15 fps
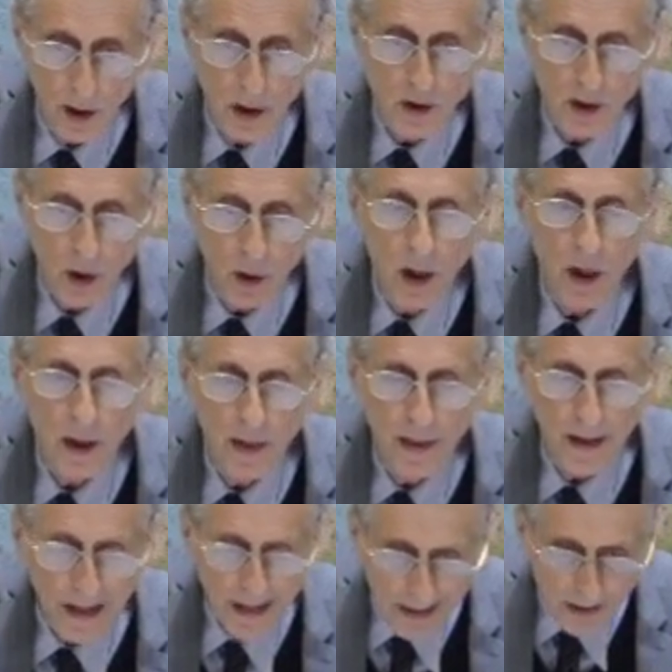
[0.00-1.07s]
So
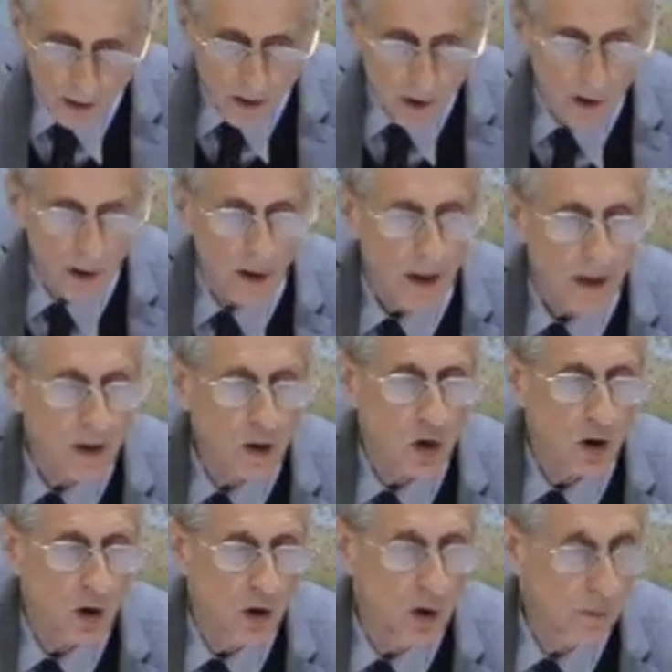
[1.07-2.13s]
that is
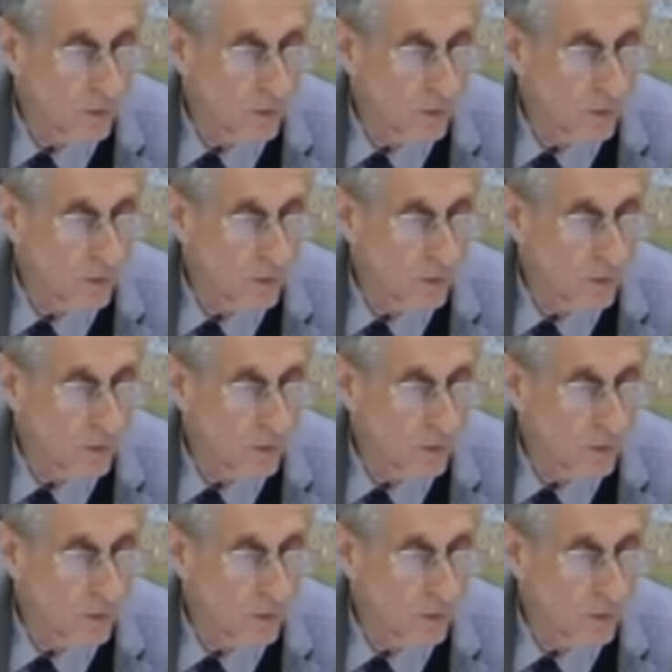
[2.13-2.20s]
the